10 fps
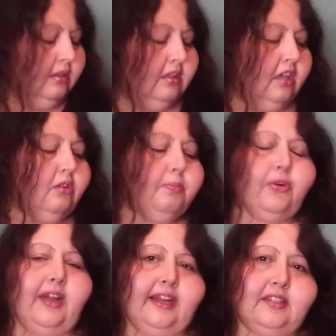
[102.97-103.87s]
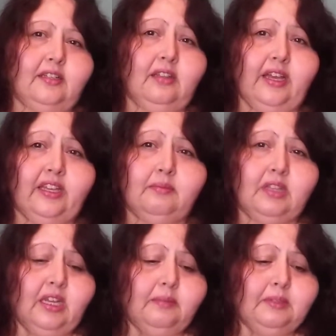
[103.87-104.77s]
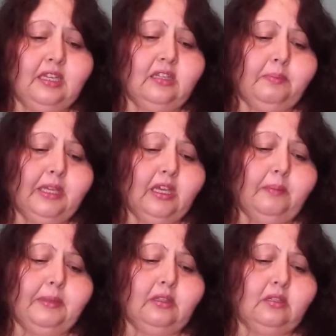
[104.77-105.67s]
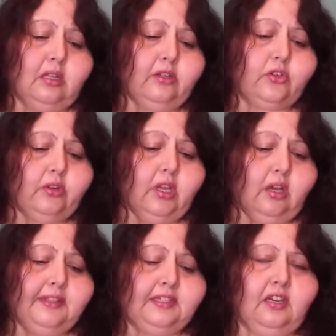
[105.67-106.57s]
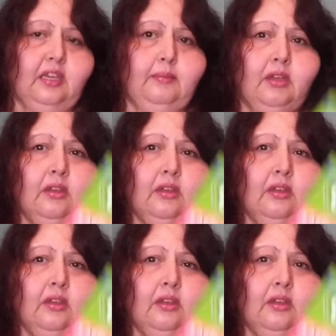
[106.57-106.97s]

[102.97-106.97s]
The other practical item that I tend to pick up at the Dollar Tree all the time